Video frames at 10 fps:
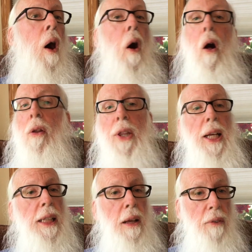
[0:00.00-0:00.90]
all
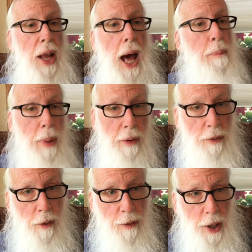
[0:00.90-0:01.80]
things have not been
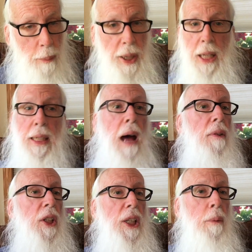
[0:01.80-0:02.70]
fulfilled because
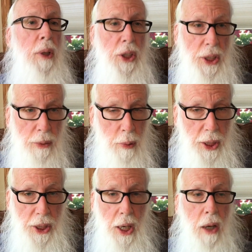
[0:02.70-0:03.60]
obviously we,
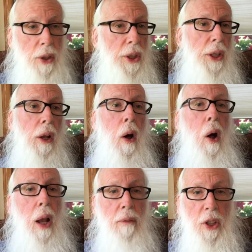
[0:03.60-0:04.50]
we are still
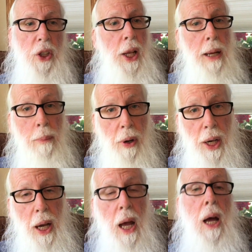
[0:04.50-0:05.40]
all of us
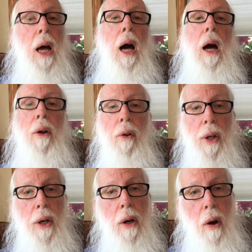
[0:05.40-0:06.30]
laboring under
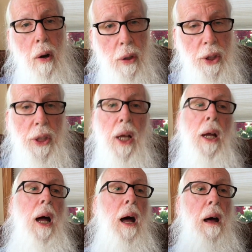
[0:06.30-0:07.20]
the curse
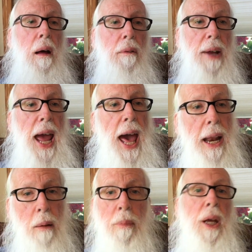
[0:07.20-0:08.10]
of
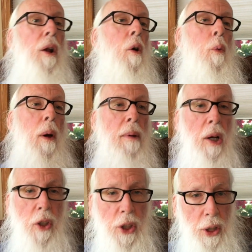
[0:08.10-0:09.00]
Adam. You know,
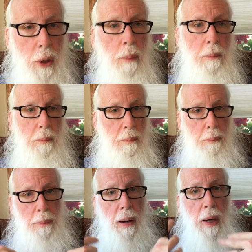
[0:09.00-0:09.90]
women are still
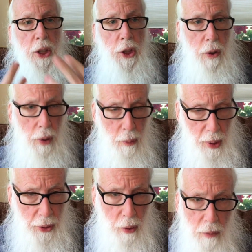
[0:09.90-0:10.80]
bearing children
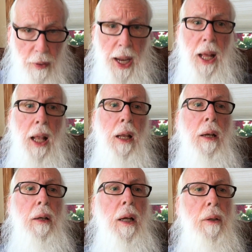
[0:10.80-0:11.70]
with travail
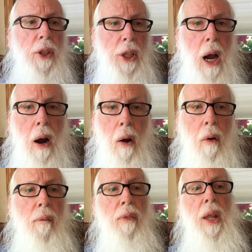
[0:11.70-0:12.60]
and, and
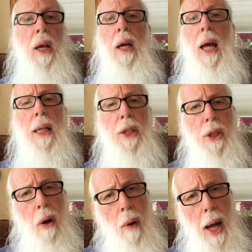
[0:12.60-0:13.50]
sorrow and
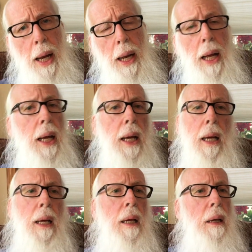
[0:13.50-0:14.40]
so on.
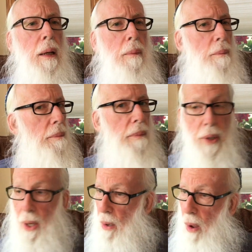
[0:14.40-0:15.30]

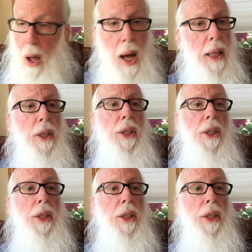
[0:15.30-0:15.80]
The law is